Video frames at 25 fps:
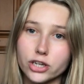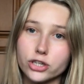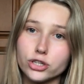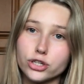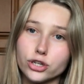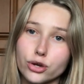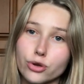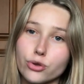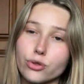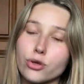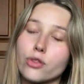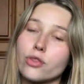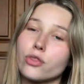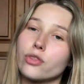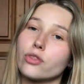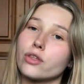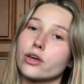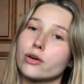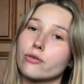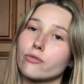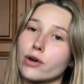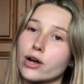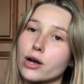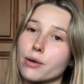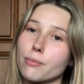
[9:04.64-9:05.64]
do then
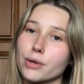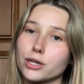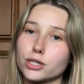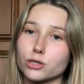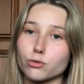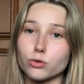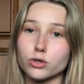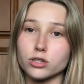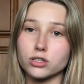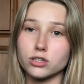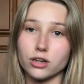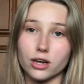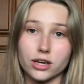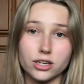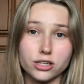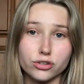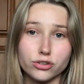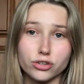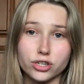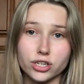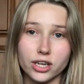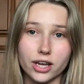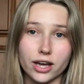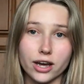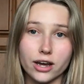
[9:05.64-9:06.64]
it recommends what size you
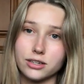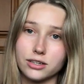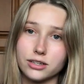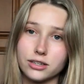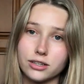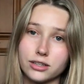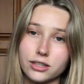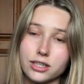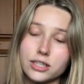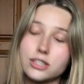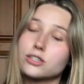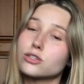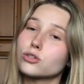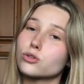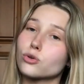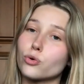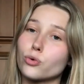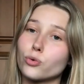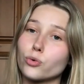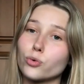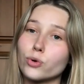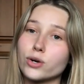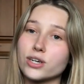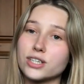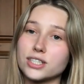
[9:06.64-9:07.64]
should get this is
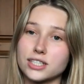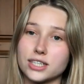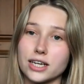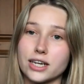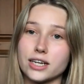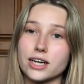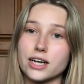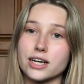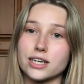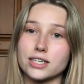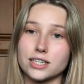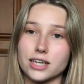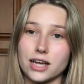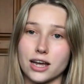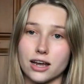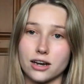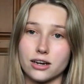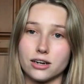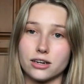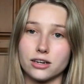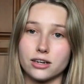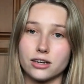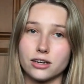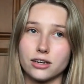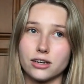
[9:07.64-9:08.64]
all said a 10
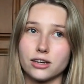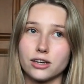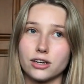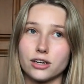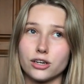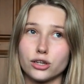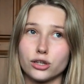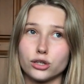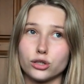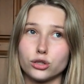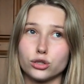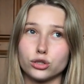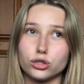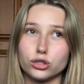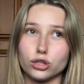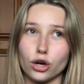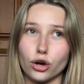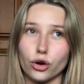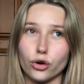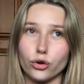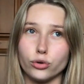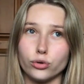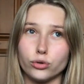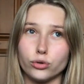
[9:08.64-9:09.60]
so